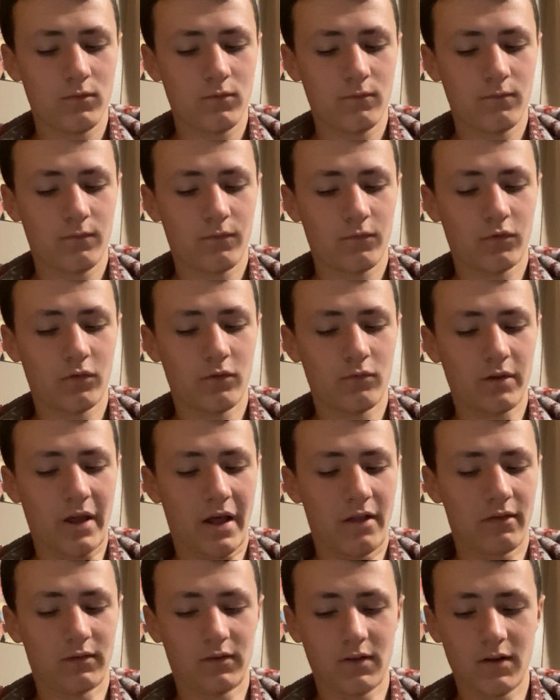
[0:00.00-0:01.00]
so
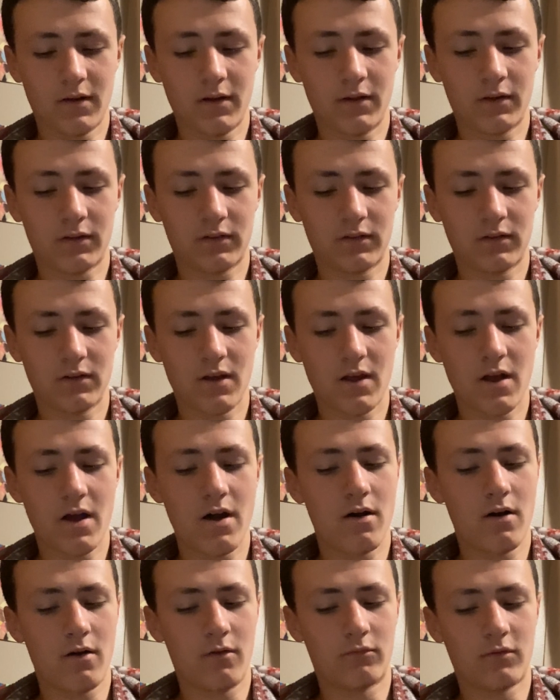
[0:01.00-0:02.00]
calisthenics,
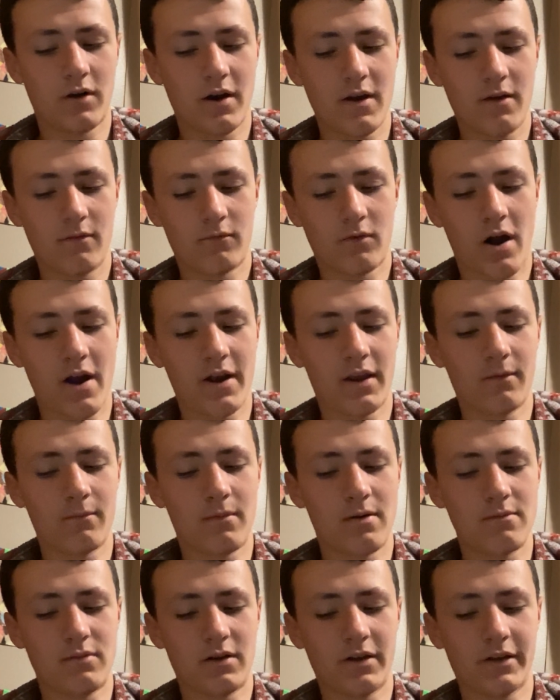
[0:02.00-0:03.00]
riding
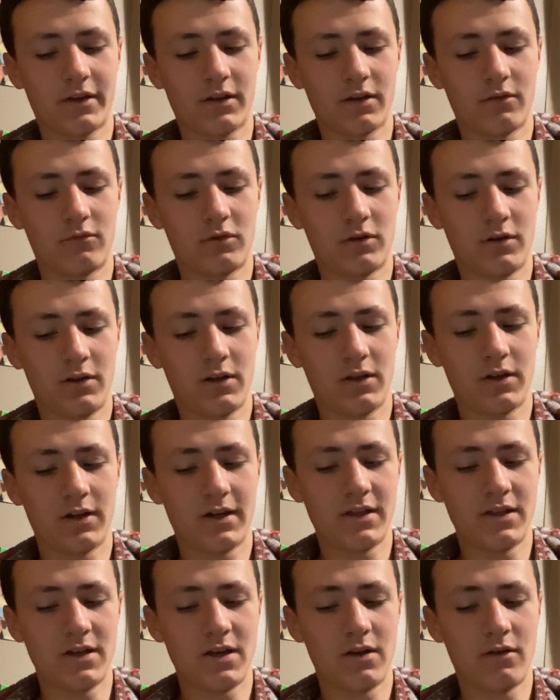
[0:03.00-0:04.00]
my bike and running,
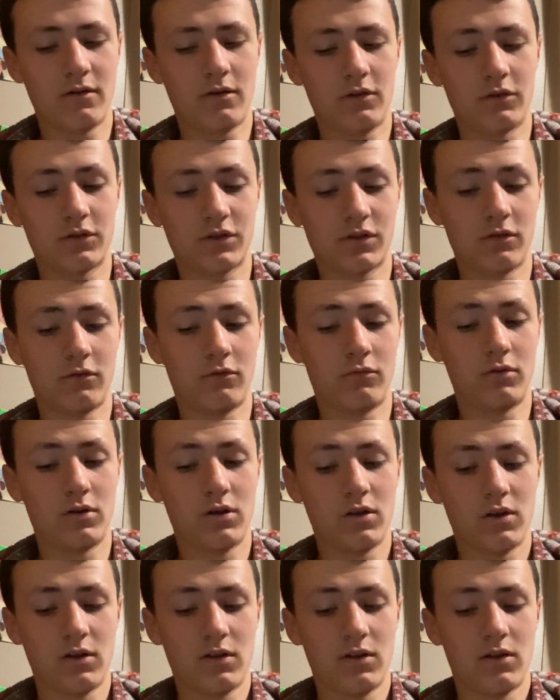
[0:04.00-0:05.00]
and then also
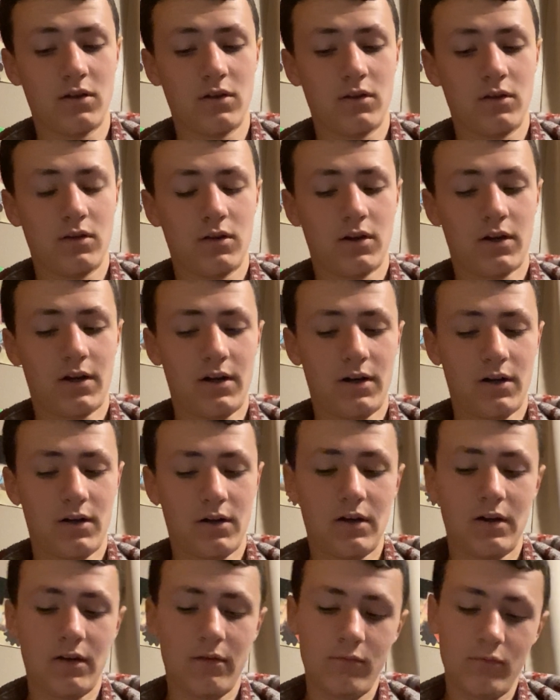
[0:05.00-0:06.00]

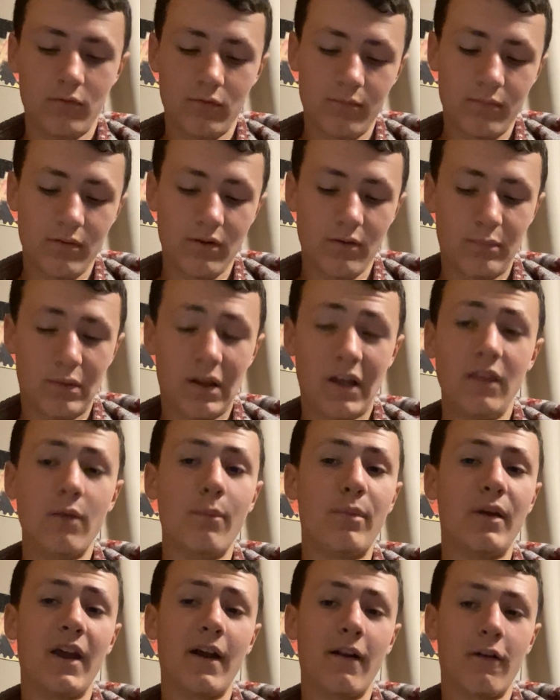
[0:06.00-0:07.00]
I would be playing the
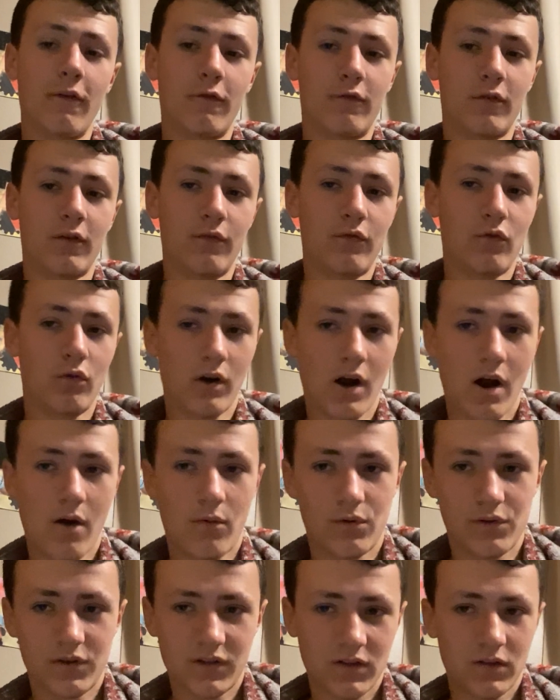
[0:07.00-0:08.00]
piano for 4
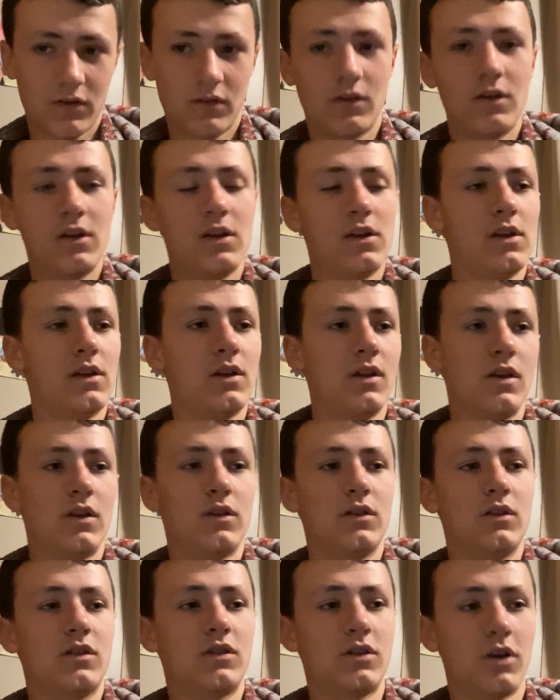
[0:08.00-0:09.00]
hours.
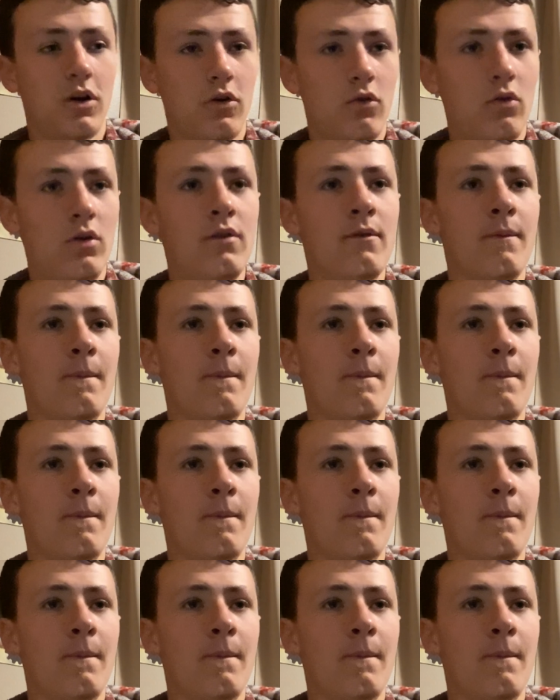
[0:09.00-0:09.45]
So